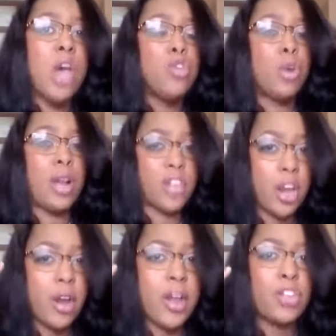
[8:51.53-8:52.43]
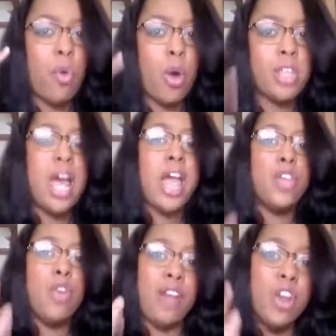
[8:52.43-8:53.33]
You're going to have to hear his voice and
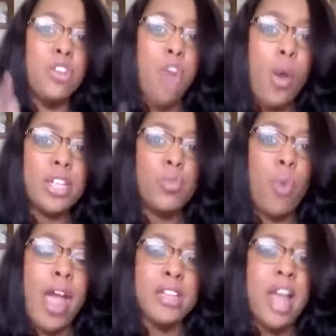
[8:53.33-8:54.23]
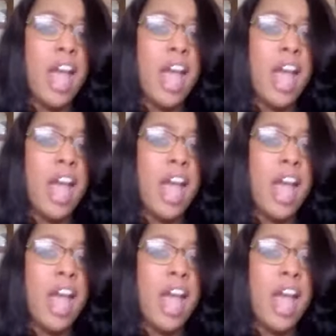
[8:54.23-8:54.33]
you're going to have to know his ways.